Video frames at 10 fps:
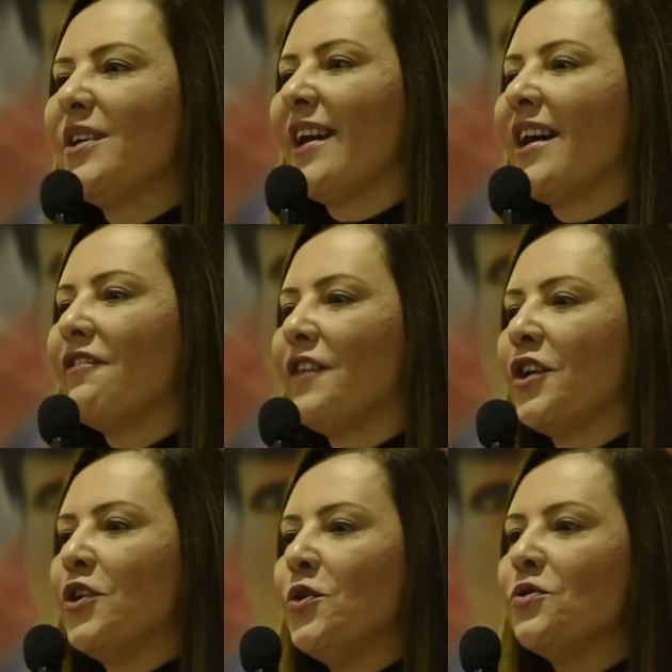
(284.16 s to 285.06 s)
have a
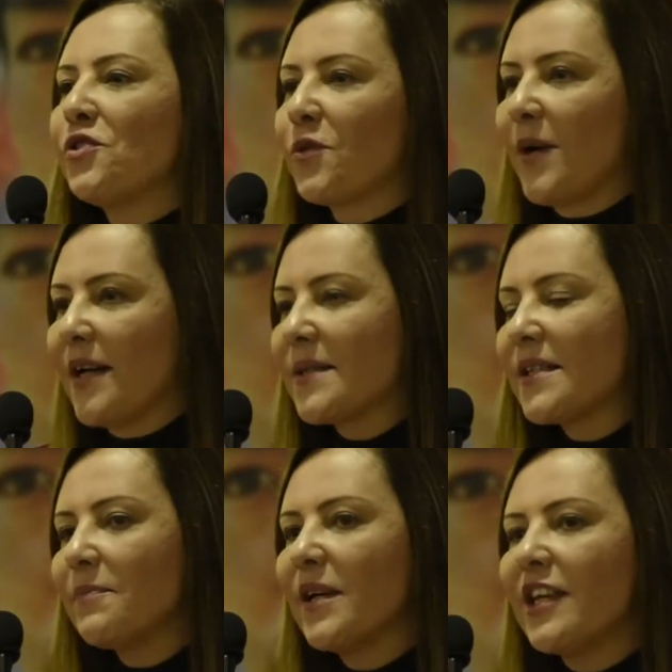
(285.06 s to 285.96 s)
huge
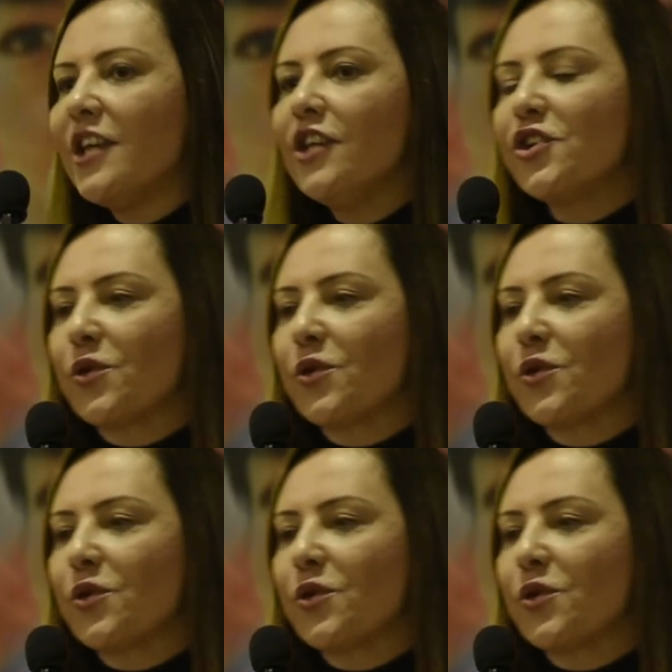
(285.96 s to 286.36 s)
crisis, but each